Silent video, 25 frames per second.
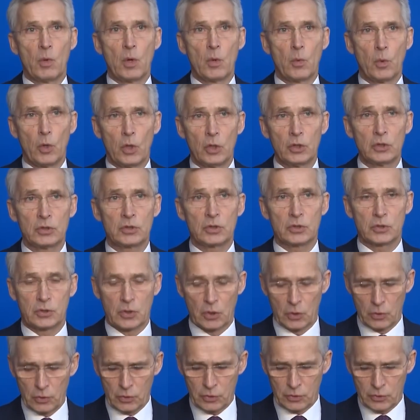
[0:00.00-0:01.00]
We want
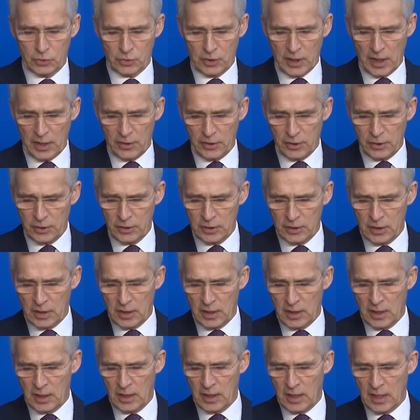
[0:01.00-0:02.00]
to look together
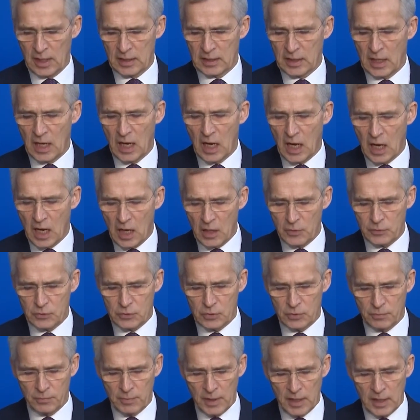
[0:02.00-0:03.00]
at how
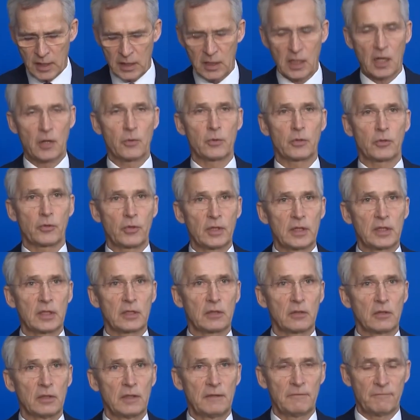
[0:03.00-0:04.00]
to make our
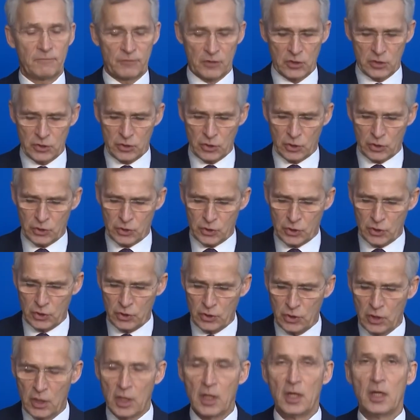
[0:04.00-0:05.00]
critical
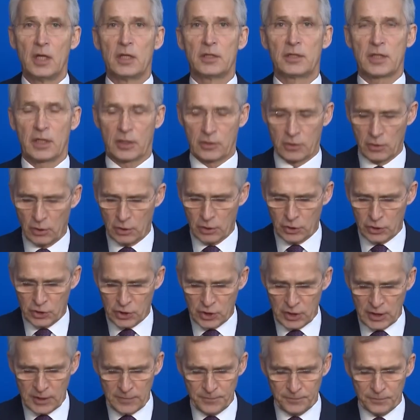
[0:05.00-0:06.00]
infrastructure,
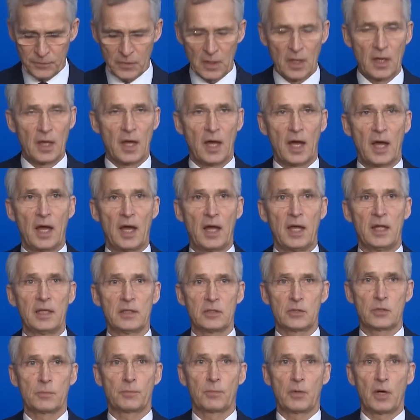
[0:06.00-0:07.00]
technology
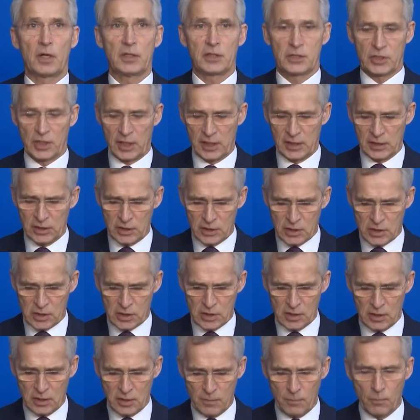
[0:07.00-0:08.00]
and supply
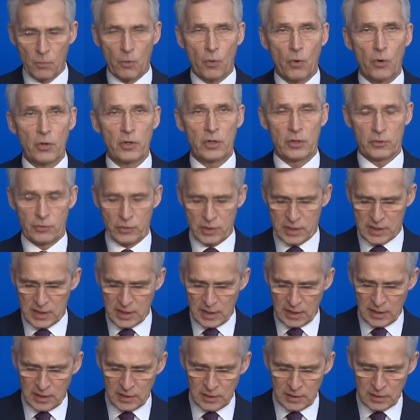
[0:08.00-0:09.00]
chains more
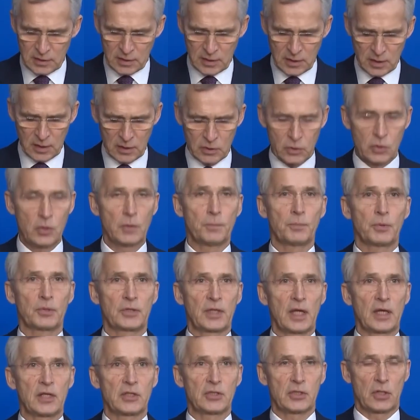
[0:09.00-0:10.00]
resilient to
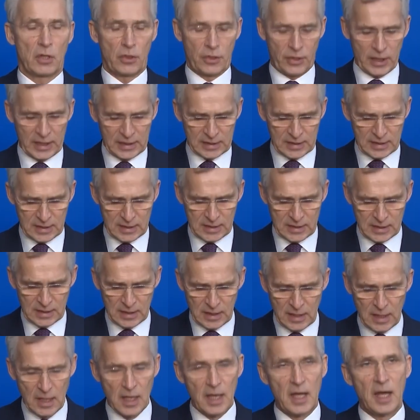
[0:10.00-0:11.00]
potential
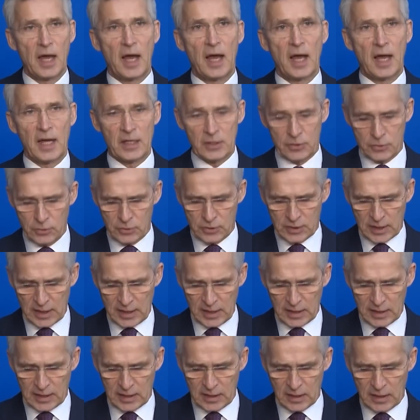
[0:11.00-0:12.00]
threats and to
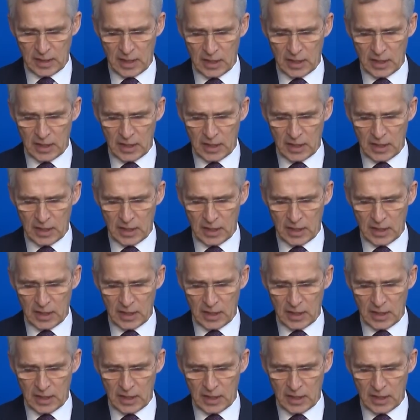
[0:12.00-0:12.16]
take